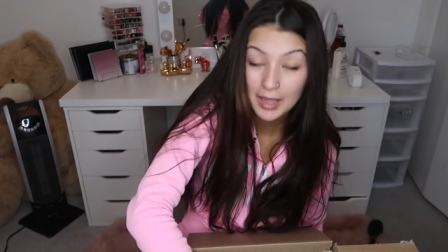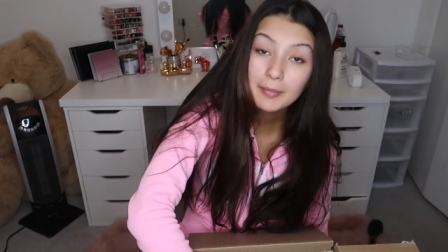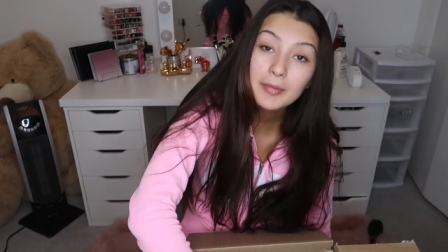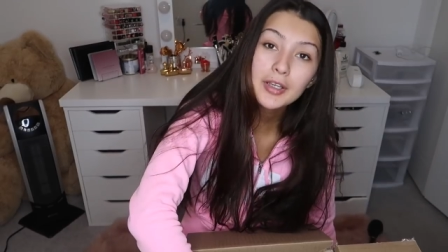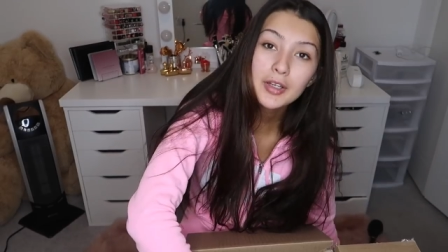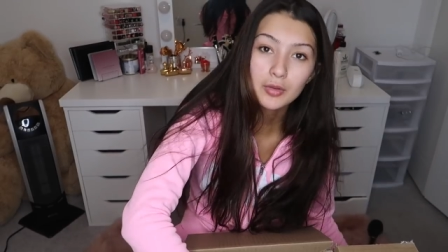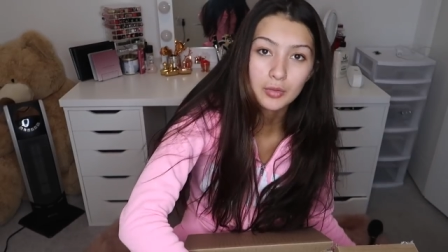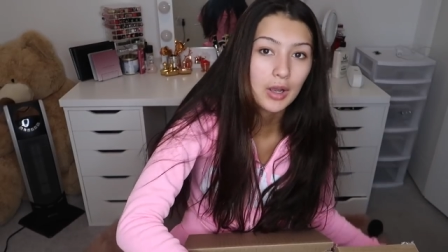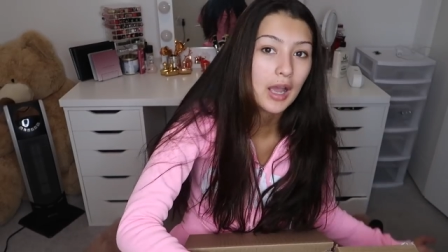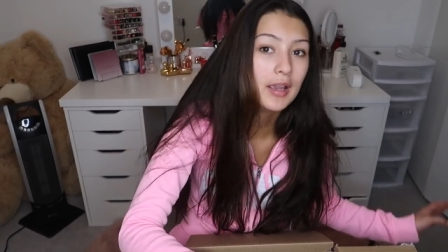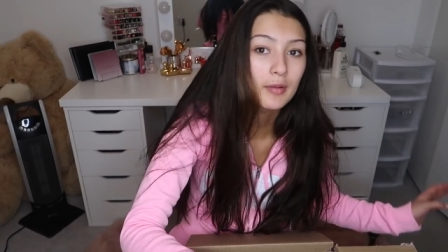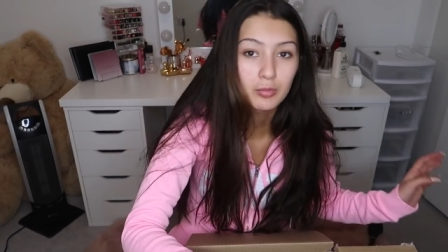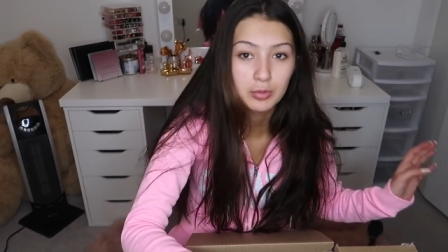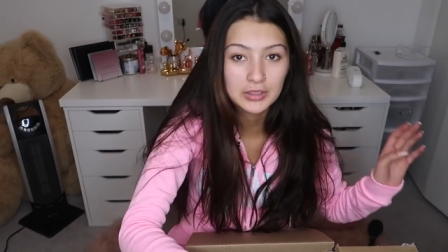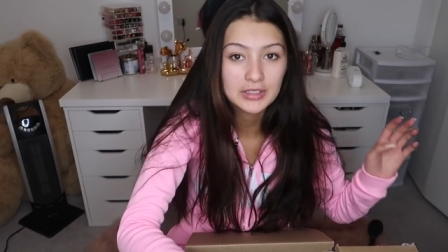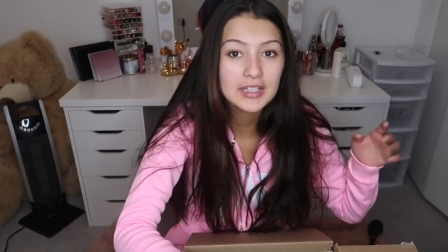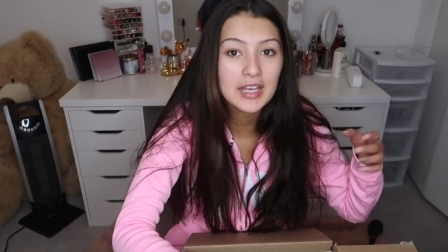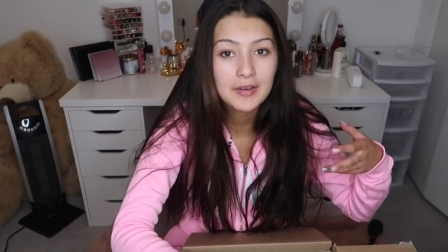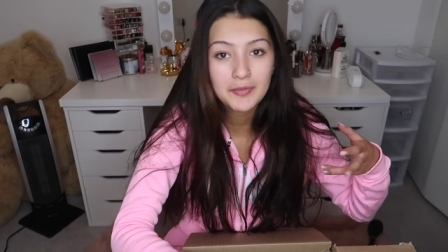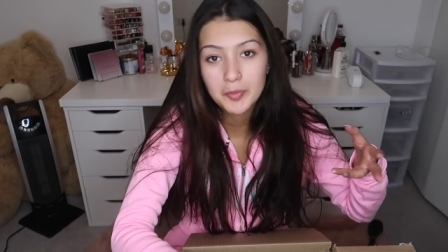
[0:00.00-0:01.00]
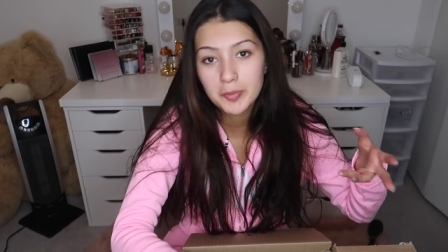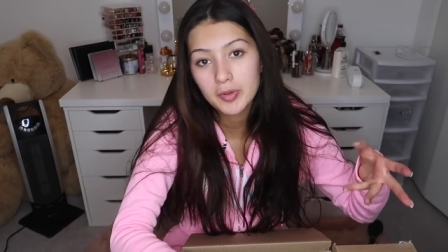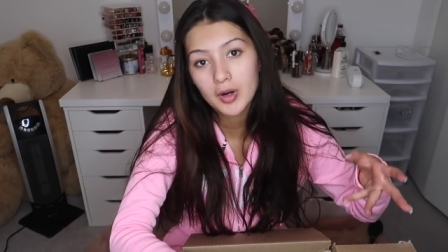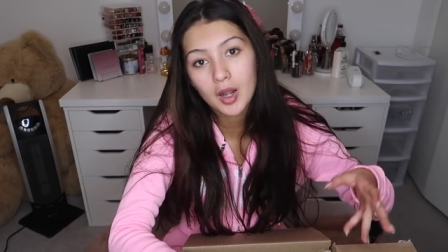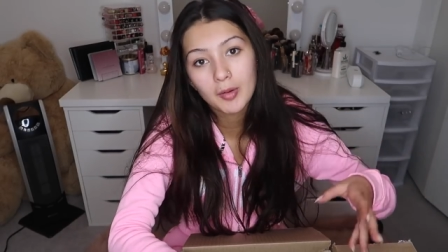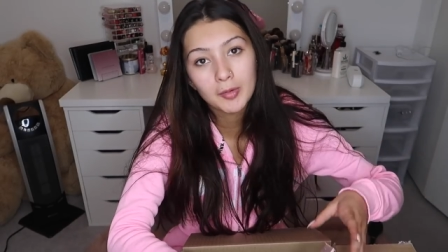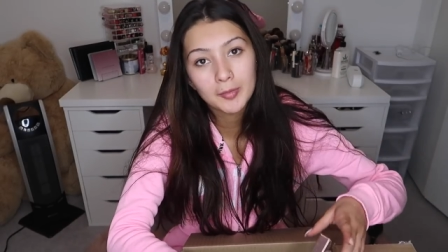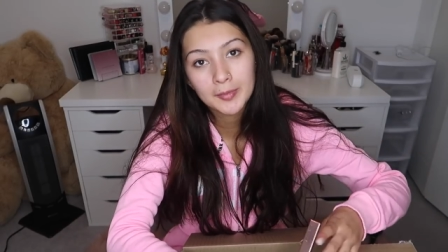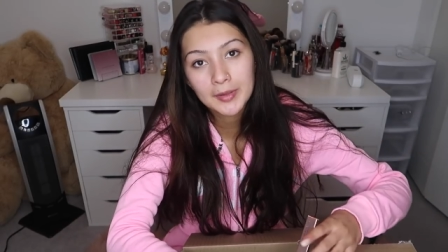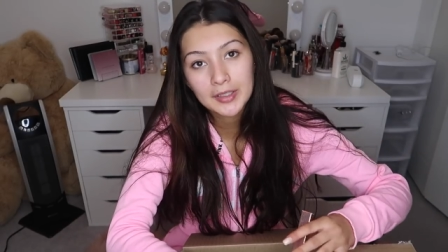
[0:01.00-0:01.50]
I'm like, I really have a
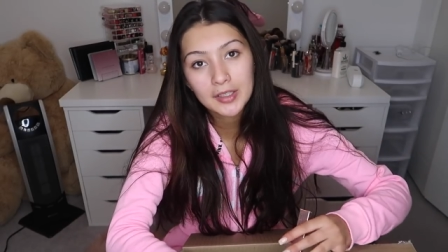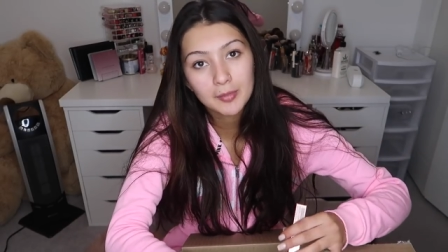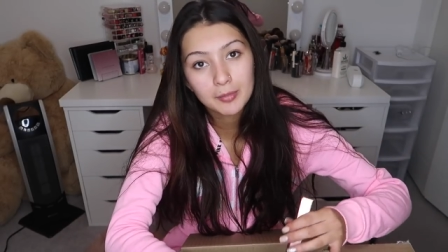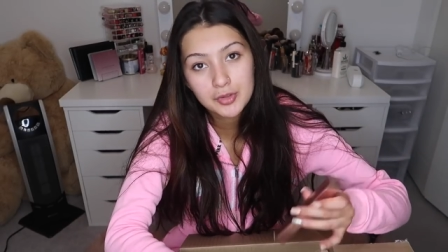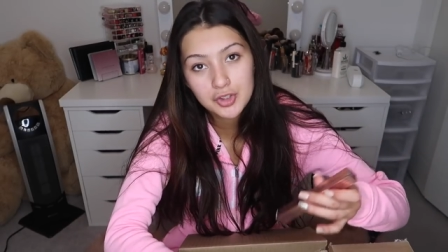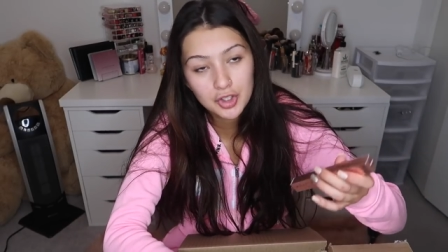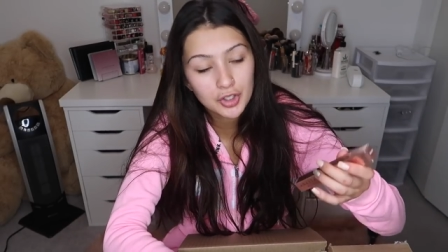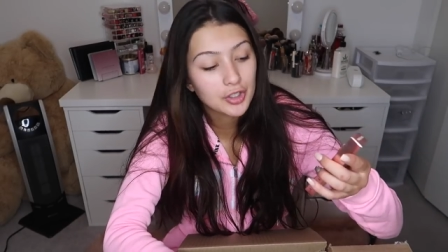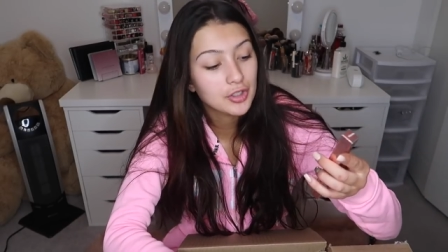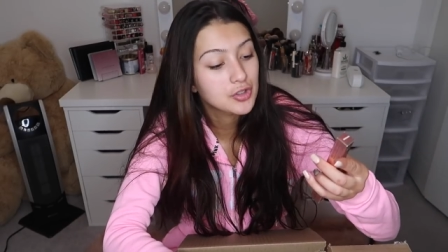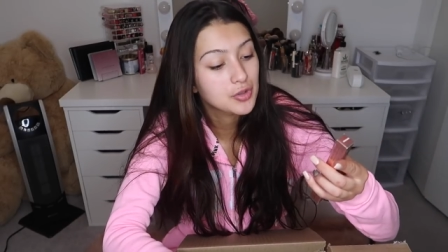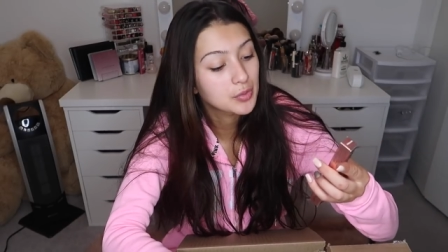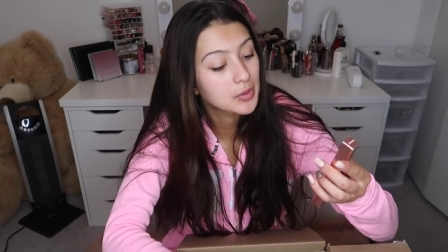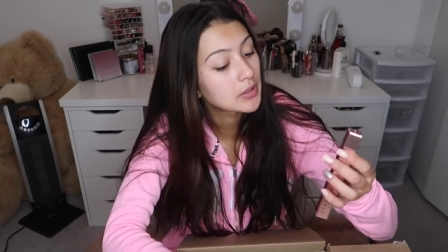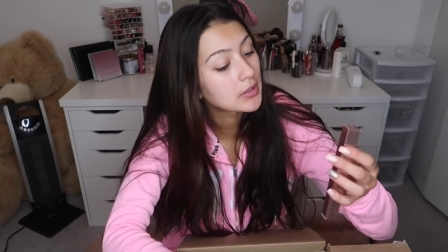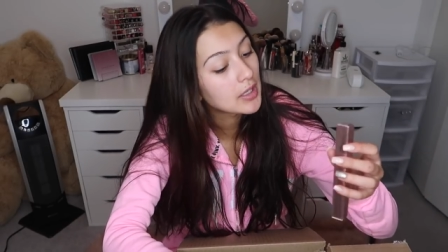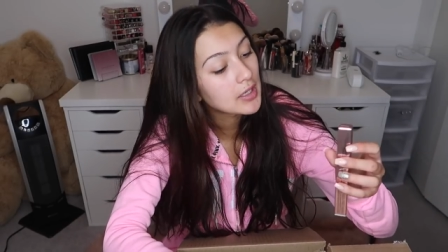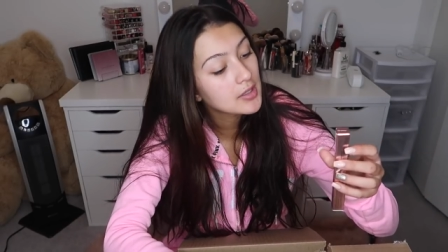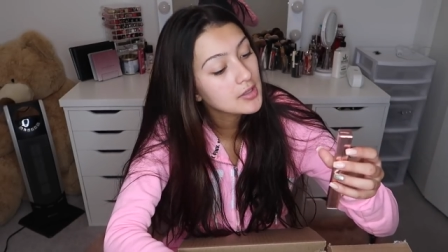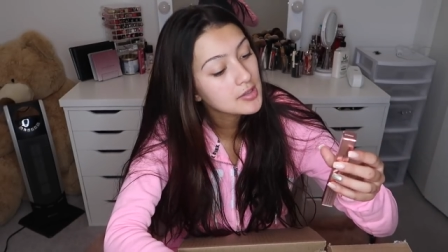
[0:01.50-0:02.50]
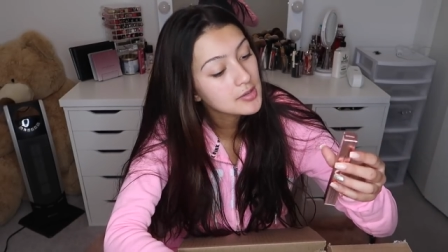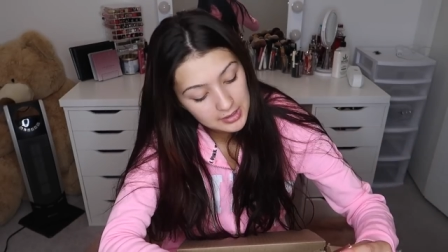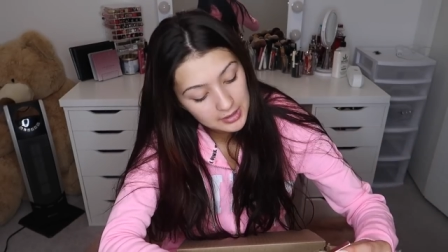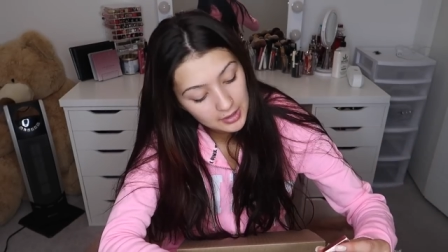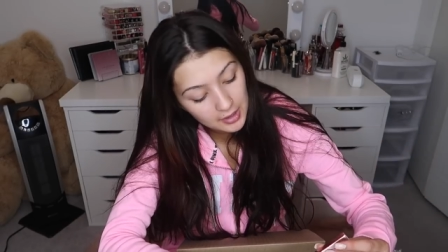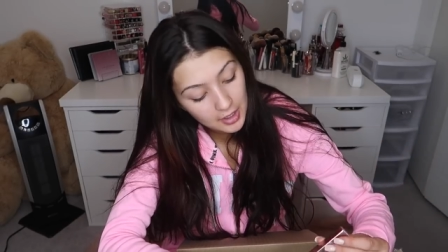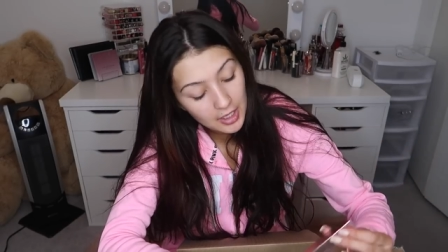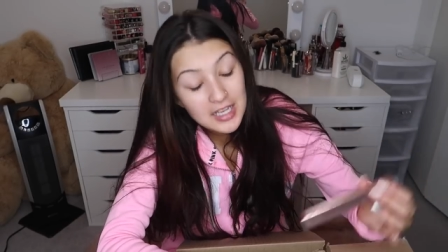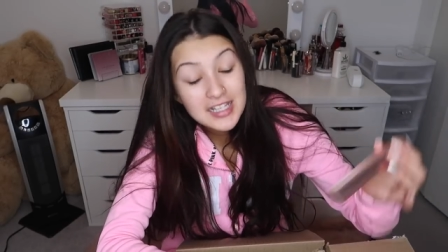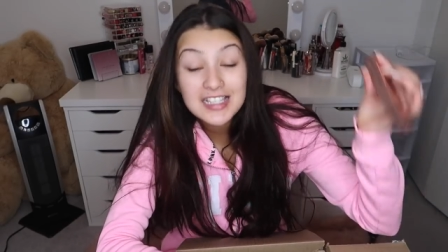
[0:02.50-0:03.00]
problem. Like, I'm starting to realize. The thing
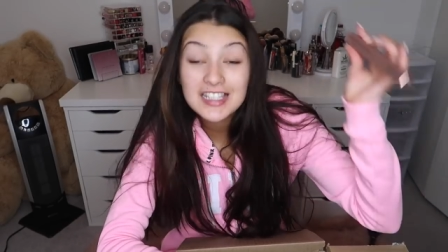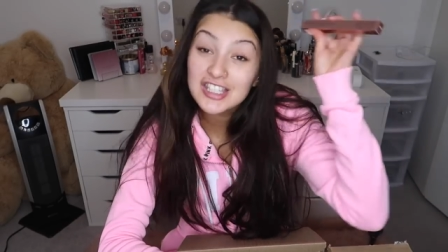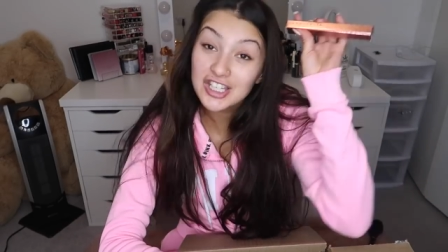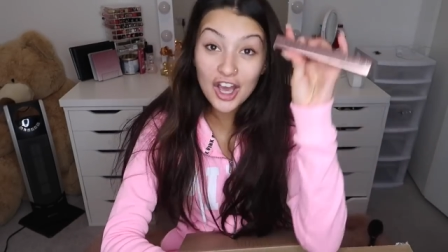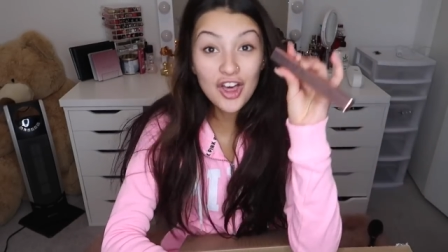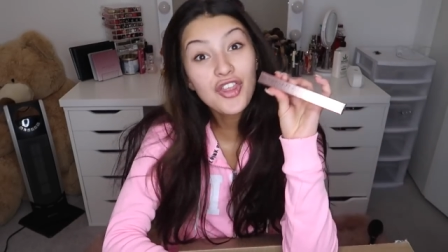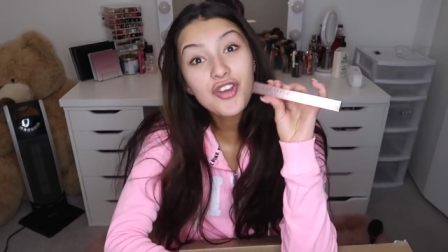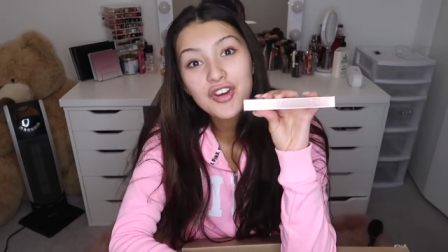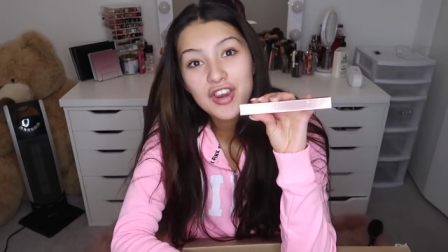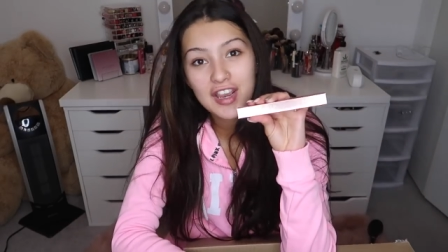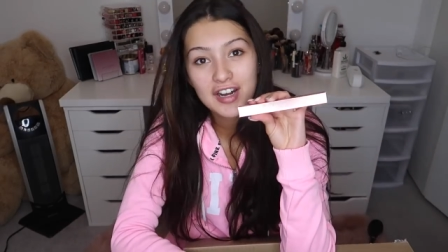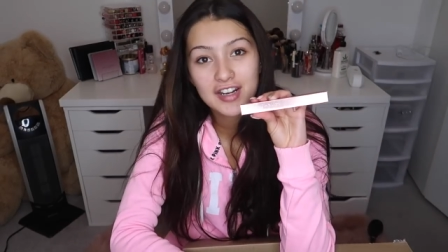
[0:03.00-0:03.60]
I got is another